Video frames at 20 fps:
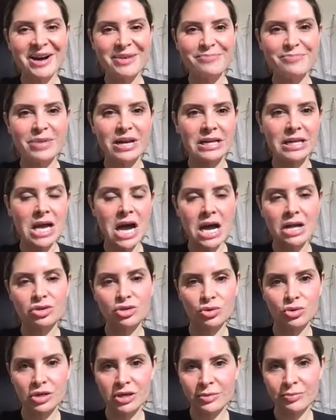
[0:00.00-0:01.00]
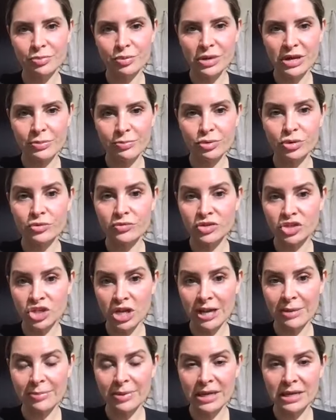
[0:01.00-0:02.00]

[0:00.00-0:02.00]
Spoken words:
but contour and improve shape.